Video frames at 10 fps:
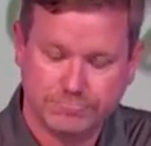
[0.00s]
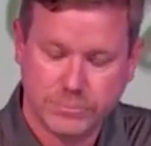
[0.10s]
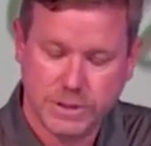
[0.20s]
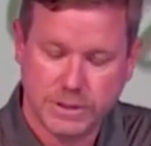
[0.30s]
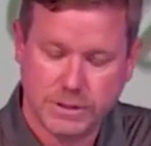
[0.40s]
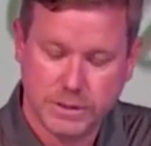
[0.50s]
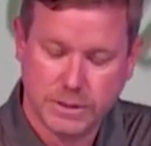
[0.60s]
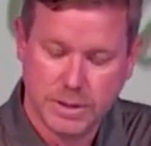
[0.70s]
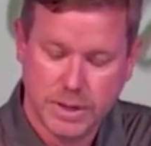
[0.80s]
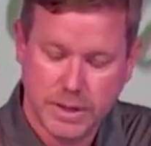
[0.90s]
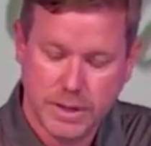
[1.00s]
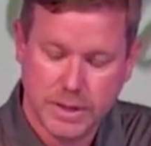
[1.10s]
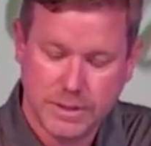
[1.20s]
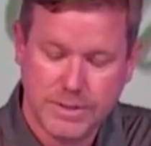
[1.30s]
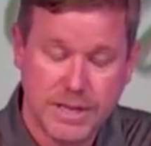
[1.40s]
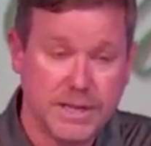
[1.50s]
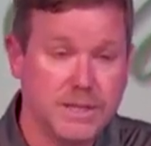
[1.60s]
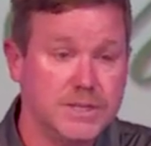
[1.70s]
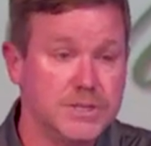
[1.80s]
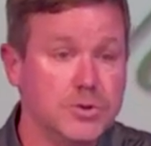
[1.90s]
Huh.
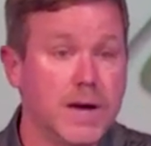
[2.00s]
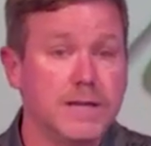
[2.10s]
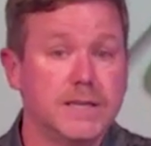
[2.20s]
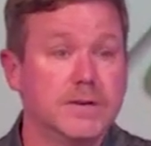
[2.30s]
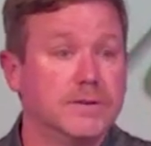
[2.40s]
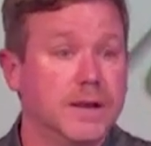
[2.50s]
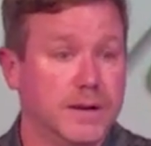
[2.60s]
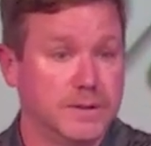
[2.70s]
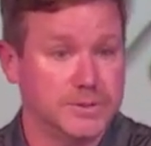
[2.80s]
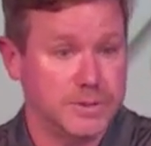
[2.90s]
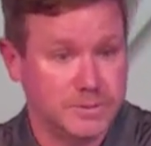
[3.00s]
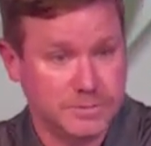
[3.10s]
Teens, you hate to hear that, don't you?